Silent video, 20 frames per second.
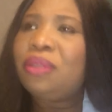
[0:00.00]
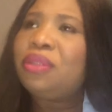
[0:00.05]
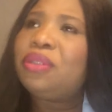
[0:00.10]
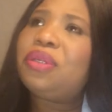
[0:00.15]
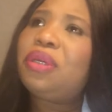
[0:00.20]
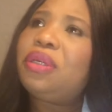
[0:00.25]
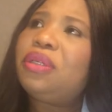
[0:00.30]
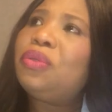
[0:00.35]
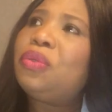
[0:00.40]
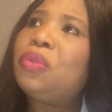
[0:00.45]

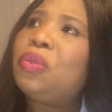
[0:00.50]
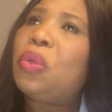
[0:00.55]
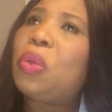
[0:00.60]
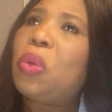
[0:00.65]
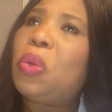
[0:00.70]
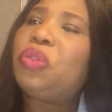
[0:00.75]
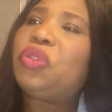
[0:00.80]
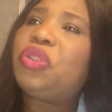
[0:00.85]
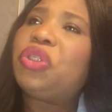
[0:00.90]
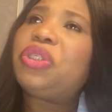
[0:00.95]
don't
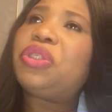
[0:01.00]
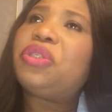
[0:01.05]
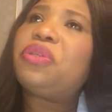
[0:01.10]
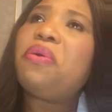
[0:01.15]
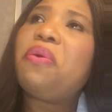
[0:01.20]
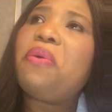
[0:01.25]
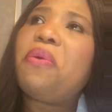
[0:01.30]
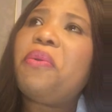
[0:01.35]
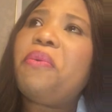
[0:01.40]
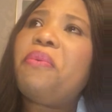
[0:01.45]
go just
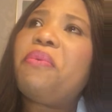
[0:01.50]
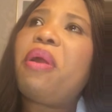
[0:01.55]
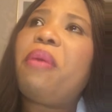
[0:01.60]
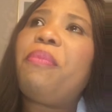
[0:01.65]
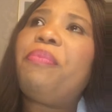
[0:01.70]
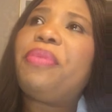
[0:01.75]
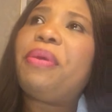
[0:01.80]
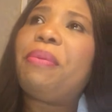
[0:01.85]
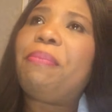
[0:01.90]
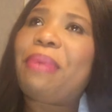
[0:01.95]
don't go
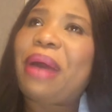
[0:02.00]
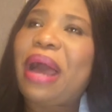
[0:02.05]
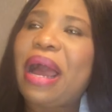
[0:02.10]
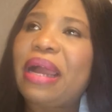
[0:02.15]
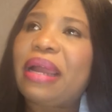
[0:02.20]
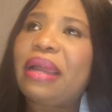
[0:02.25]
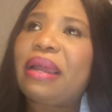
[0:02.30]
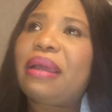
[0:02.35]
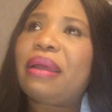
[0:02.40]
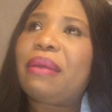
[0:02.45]
rob the
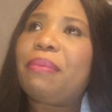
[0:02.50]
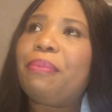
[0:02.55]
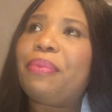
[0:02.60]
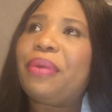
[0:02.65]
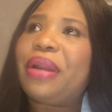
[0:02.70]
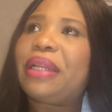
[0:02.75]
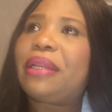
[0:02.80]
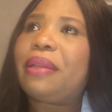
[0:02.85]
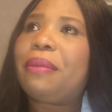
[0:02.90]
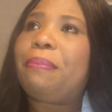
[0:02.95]
bank
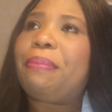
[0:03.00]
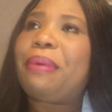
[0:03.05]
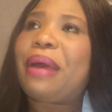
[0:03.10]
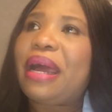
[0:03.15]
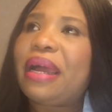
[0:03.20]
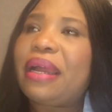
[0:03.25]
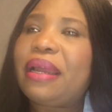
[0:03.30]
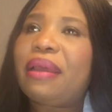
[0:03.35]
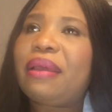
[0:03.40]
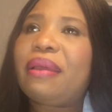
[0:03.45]
break the
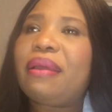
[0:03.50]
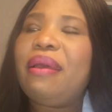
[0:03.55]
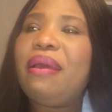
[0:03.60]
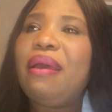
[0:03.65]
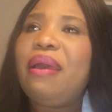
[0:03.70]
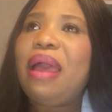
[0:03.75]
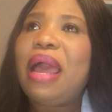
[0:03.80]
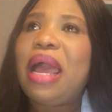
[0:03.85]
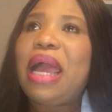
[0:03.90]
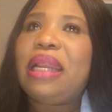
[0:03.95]
bank
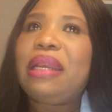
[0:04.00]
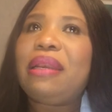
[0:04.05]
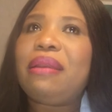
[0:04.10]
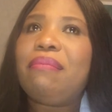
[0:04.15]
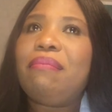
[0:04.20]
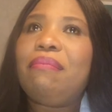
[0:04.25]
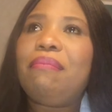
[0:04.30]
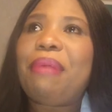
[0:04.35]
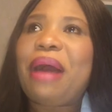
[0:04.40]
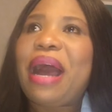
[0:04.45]
and
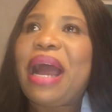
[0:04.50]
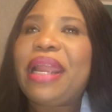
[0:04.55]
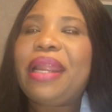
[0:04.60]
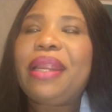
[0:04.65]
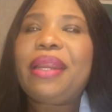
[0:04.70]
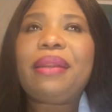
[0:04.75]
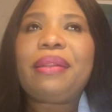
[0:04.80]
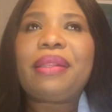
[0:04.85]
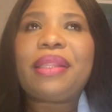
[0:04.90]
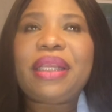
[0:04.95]
buy
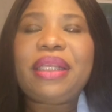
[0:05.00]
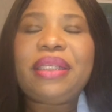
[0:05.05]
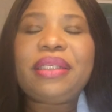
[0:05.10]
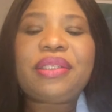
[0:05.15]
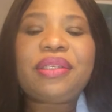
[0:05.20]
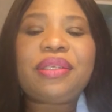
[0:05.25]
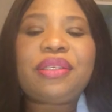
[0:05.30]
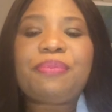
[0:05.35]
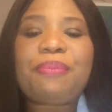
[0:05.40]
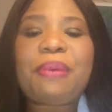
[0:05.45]
the
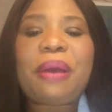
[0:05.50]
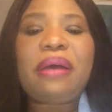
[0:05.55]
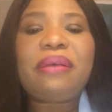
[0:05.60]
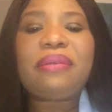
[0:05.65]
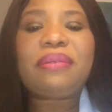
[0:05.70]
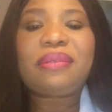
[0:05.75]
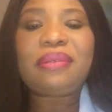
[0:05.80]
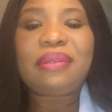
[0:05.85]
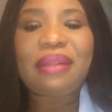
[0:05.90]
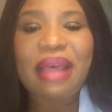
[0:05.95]
things your
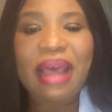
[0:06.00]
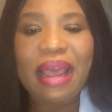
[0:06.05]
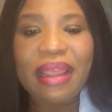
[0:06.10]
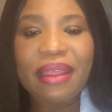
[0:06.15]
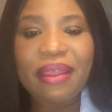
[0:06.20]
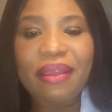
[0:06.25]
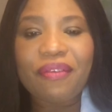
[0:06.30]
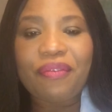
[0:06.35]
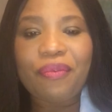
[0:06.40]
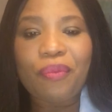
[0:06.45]
spouse
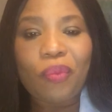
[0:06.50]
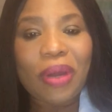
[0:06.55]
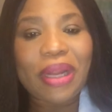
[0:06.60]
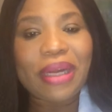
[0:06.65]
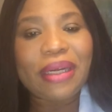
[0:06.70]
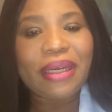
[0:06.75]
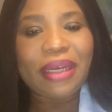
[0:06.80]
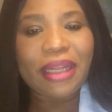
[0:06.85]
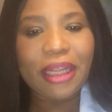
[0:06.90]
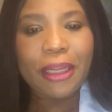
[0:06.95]
like
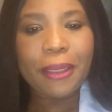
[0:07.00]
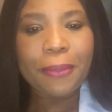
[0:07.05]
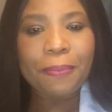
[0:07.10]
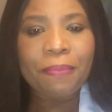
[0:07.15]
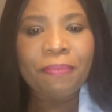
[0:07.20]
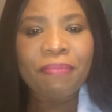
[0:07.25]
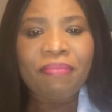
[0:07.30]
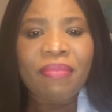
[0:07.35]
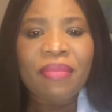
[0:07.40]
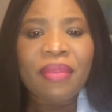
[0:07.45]
one day
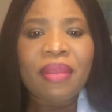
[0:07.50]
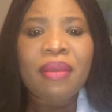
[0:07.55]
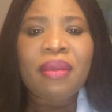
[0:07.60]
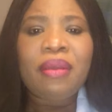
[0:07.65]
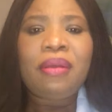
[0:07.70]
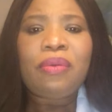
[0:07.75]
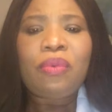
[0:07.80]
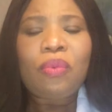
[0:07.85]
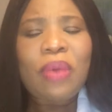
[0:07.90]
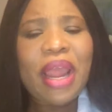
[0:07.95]

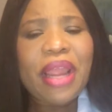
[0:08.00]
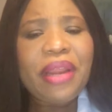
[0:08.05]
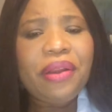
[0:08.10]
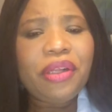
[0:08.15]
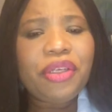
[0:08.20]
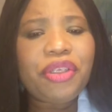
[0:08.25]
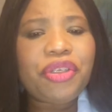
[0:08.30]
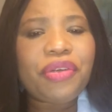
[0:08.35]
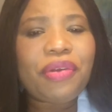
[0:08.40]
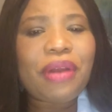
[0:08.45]
why
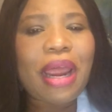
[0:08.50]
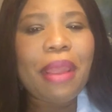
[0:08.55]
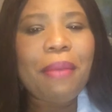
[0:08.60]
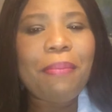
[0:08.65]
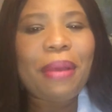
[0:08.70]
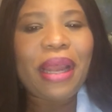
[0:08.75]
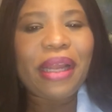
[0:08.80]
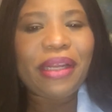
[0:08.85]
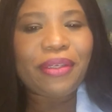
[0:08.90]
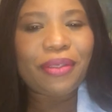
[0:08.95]
not try
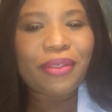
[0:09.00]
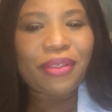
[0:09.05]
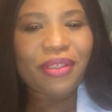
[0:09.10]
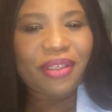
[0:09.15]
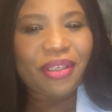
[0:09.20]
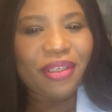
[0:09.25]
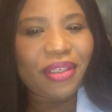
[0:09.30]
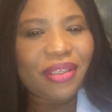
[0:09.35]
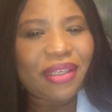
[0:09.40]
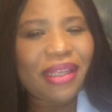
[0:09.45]
buy those
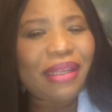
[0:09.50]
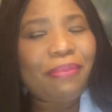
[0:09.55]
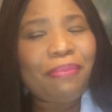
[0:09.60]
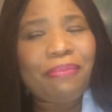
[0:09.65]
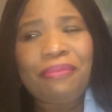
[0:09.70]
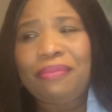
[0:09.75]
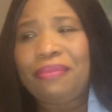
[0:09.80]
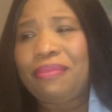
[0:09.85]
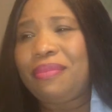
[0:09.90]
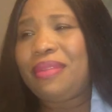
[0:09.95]
things that
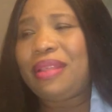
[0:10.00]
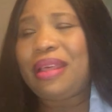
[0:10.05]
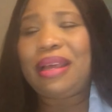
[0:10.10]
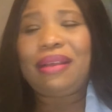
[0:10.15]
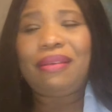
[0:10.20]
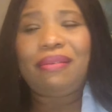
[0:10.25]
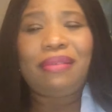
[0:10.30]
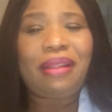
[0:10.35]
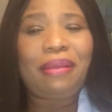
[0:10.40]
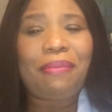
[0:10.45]
the
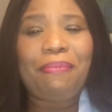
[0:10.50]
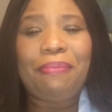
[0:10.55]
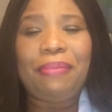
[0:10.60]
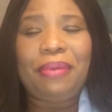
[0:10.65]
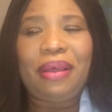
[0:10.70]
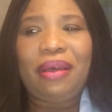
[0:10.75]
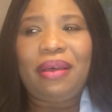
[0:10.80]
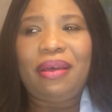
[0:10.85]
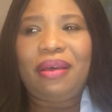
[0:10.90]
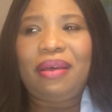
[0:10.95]

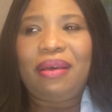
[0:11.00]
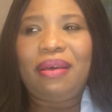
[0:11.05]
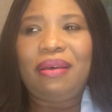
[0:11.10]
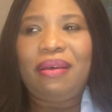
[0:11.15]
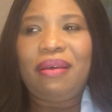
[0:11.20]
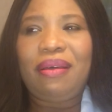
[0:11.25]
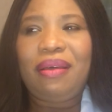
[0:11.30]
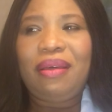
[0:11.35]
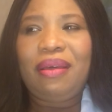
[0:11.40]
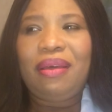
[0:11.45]
the, uh,
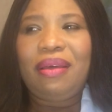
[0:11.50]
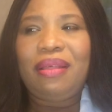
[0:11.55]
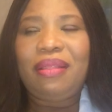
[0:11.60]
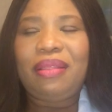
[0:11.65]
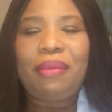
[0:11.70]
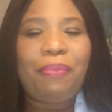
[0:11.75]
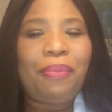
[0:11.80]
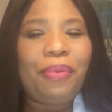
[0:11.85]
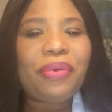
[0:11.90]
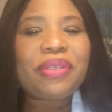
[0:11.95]

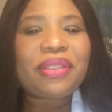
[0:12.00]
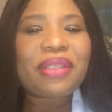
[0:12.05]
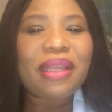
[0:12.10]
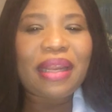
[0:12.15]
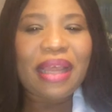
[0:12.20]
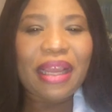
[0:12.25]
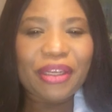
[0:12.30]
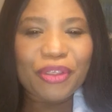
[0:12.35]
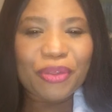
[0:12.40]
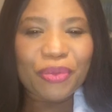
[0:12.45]
the books they
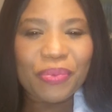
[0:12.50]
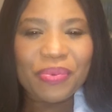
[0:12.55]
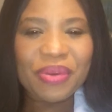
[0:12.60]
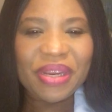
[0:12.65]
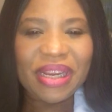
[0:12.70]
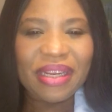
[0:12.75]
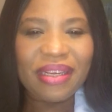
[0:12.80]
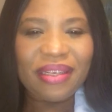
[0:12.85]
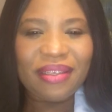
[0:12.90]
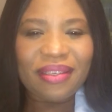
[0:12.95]
like to
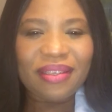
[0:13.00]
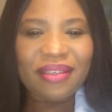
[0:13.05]
read